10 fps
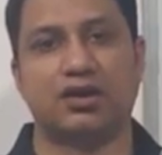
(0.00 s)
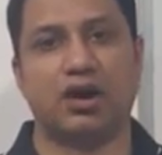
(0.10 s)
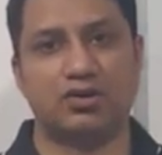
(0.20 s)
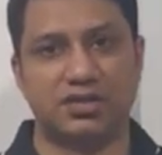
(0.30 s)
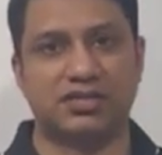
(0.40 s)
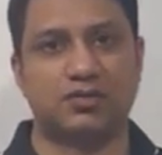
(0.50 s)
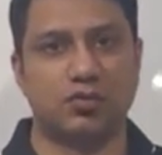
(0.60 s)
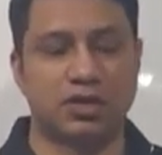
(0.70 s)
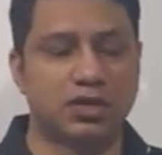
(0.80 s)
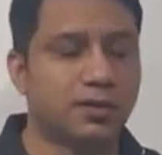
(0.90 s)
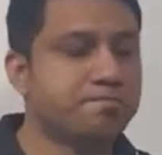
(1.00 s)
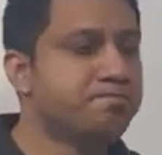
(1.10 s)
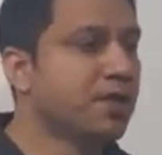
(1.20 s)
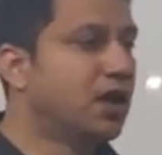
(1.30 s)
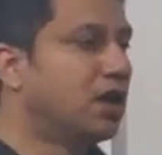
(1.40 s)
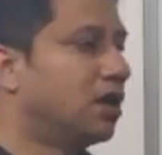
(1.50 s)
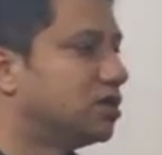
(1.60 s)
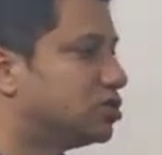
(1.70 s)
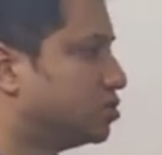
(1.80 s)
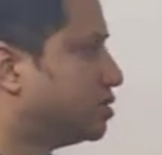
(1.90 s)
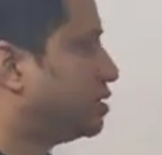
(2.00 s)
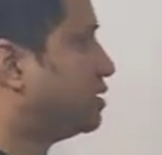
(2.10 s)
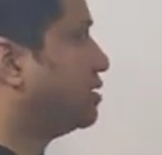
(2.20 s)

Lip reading: How does it work? So